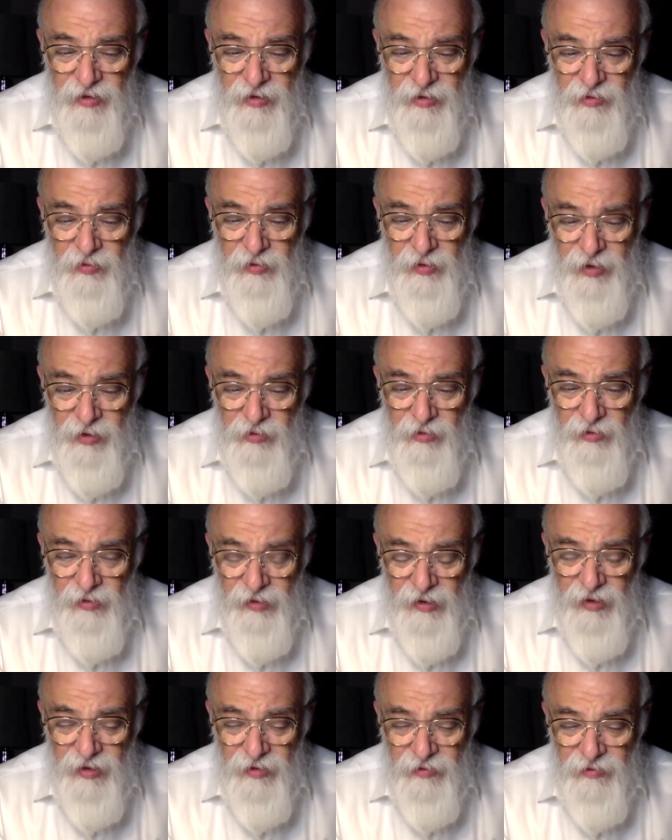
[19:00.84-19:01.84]
is the 22
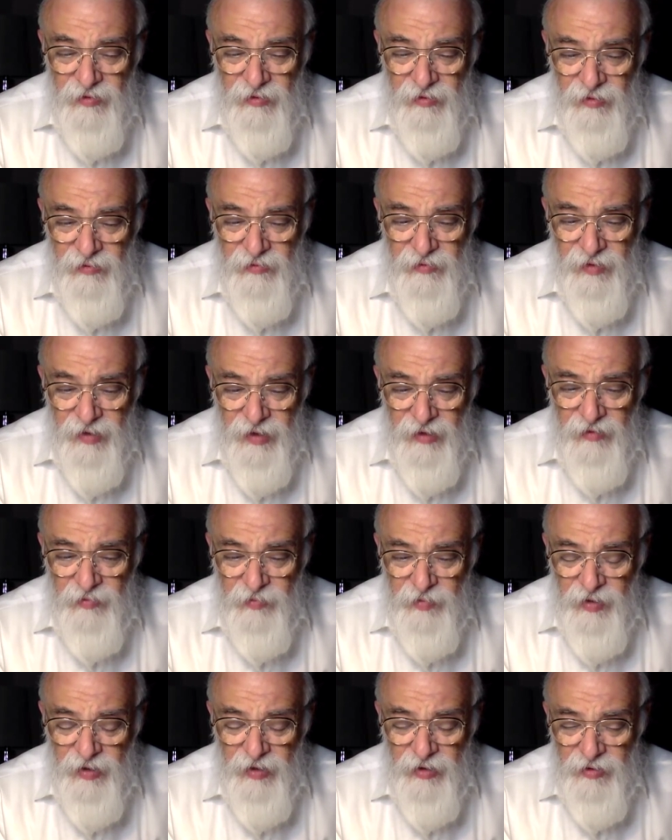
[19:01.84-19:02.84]
letters of the, of the aleph
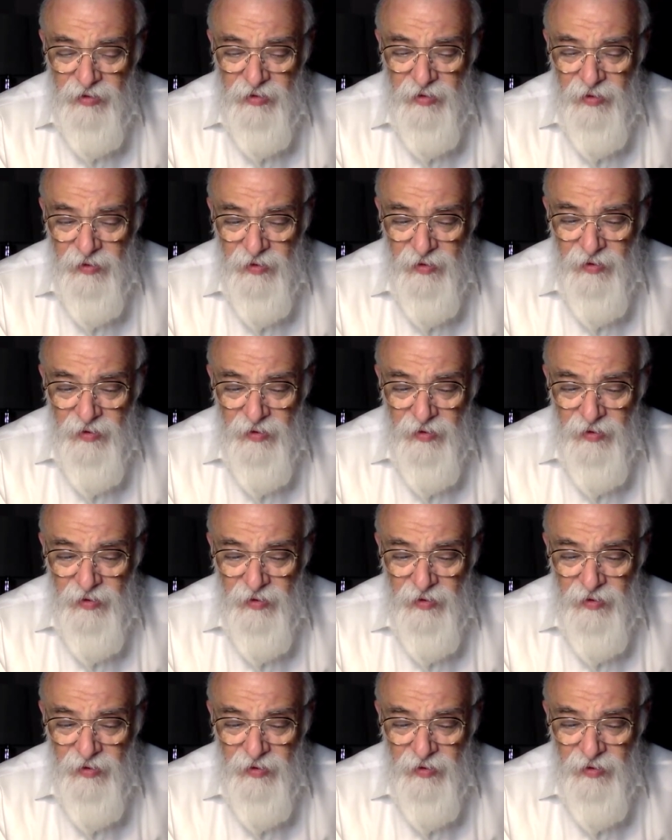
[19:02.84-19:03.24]
beis